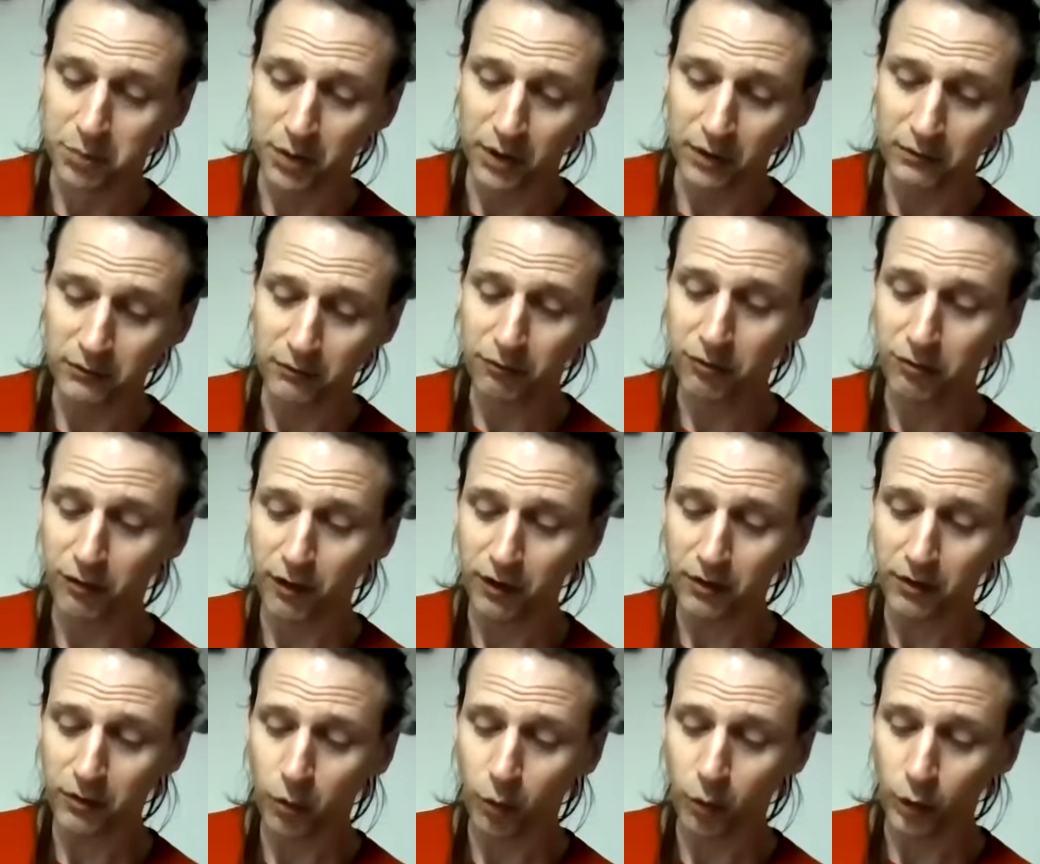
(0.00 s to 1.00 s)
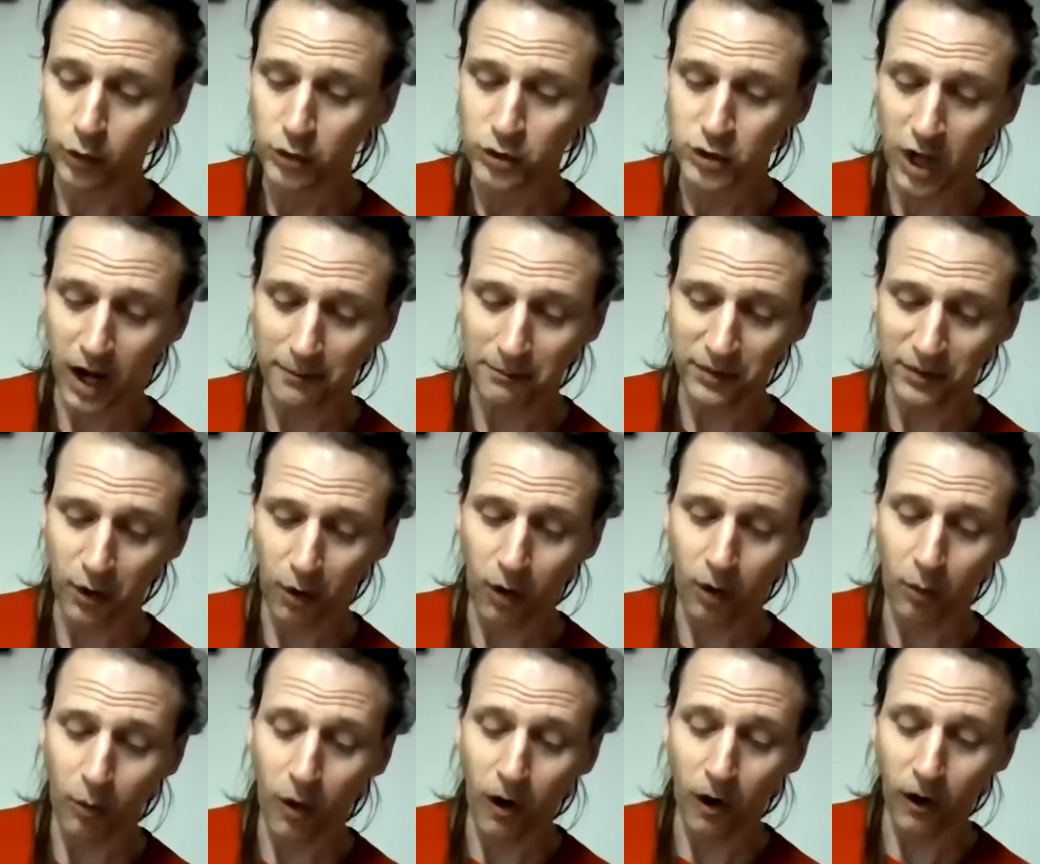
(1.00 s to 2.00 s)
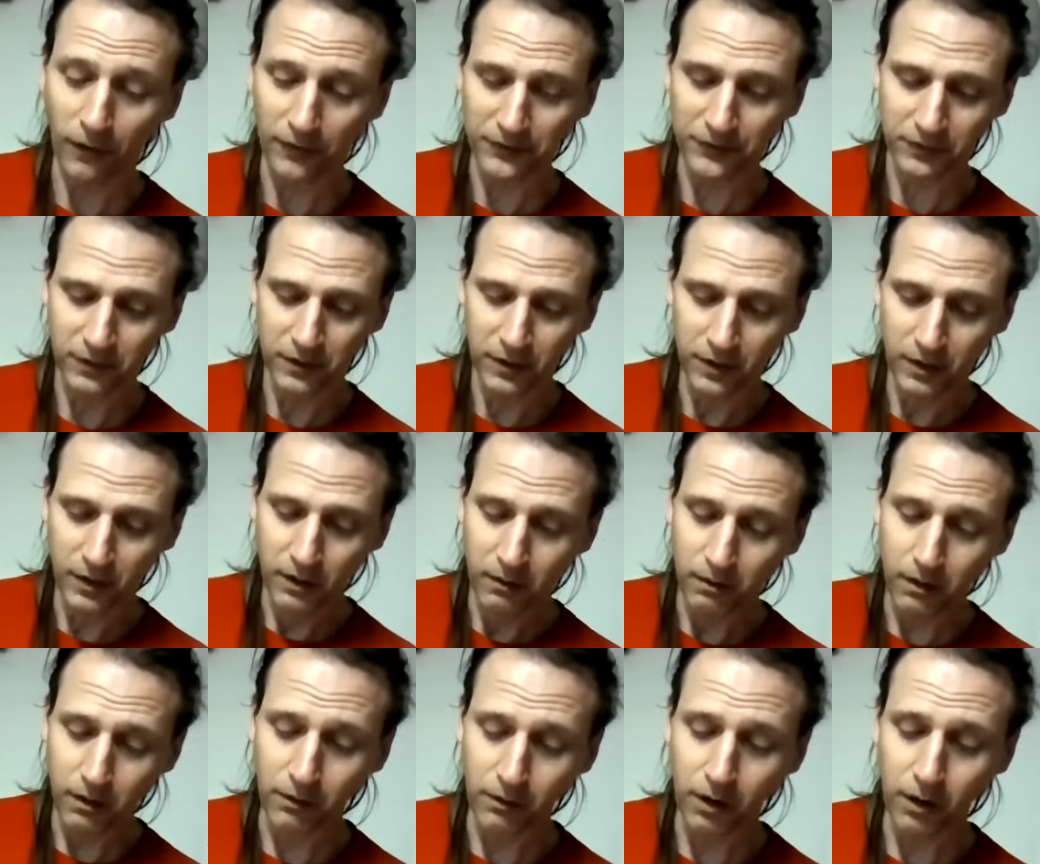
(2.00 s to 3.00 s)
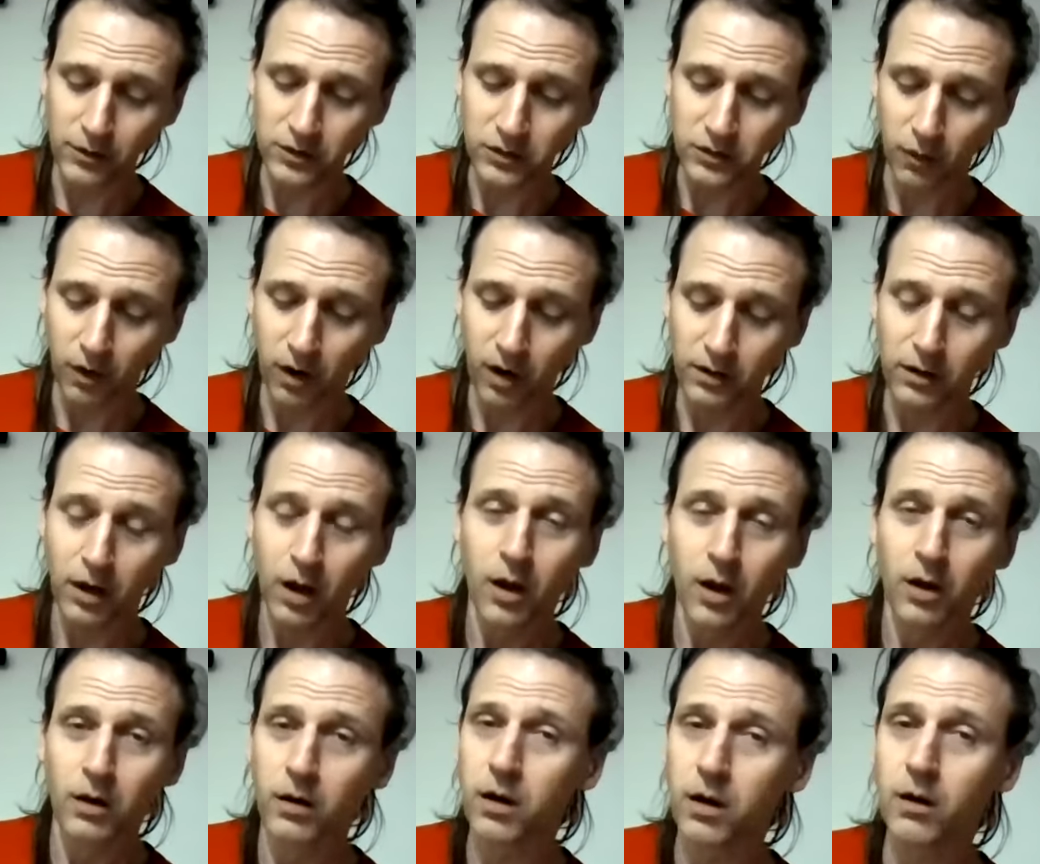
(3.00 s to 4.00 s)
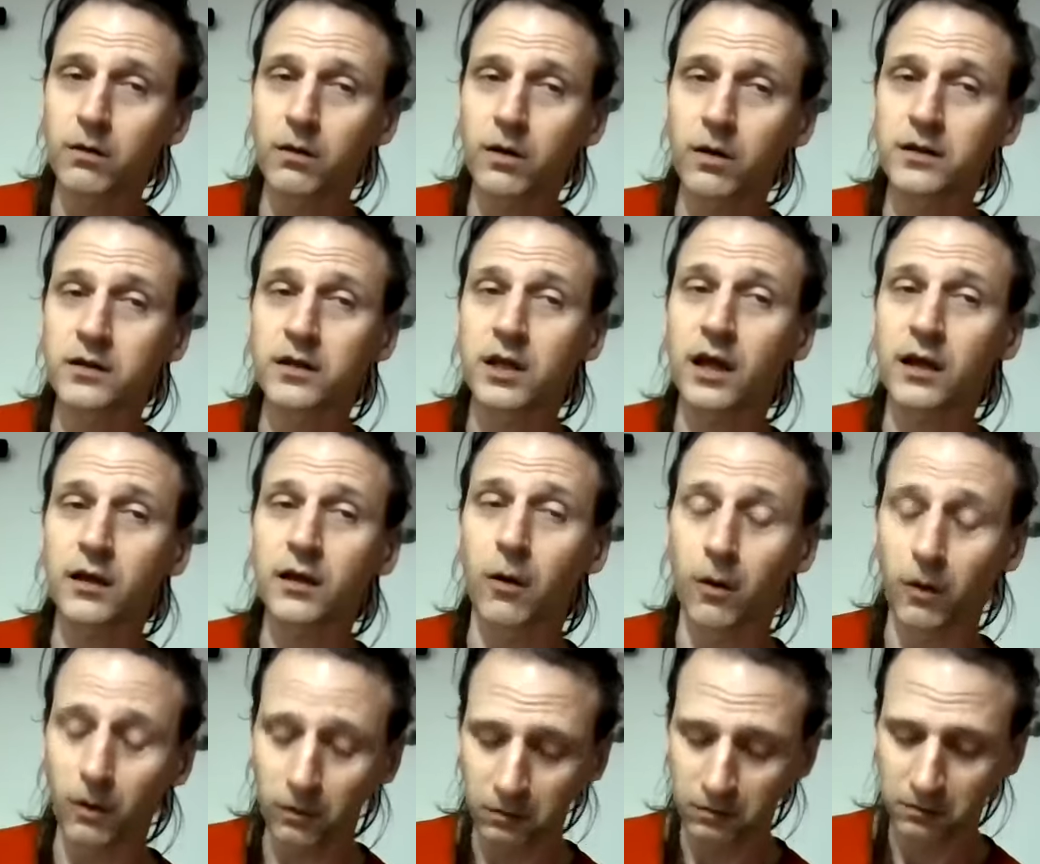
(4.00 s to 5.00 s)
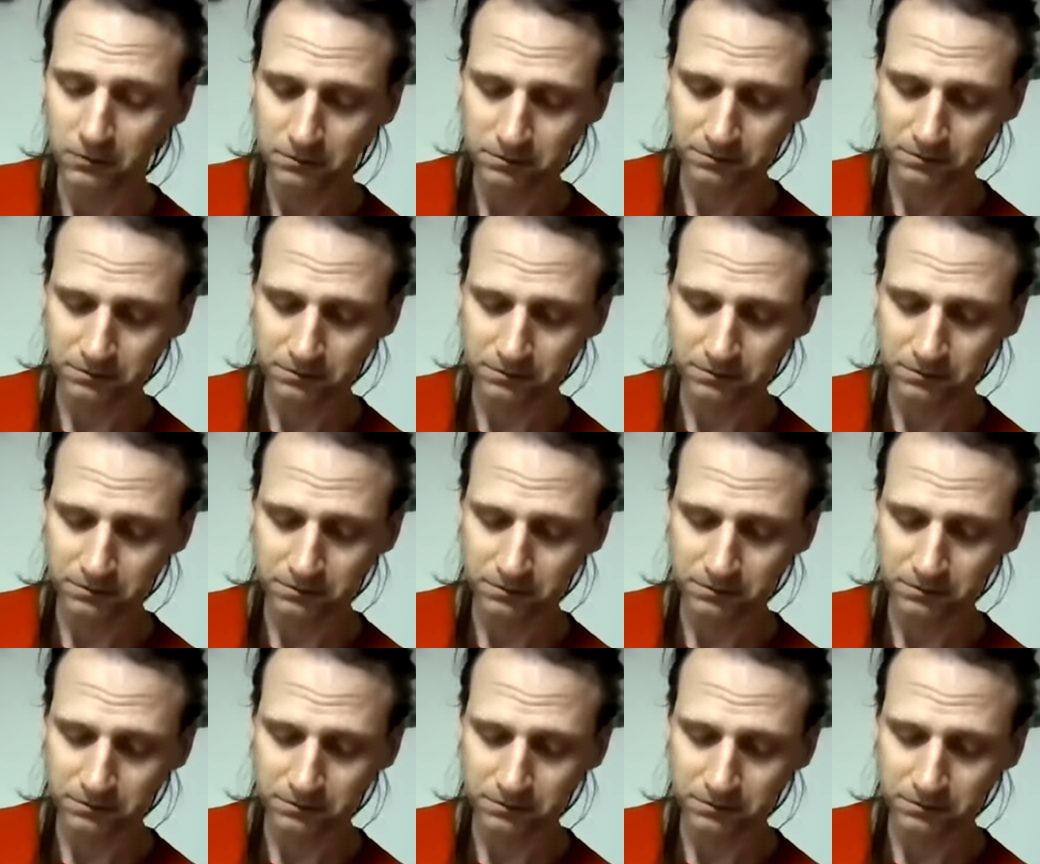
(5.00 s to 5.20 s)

"Ain't thick would copy our walk. The earth run lunatical."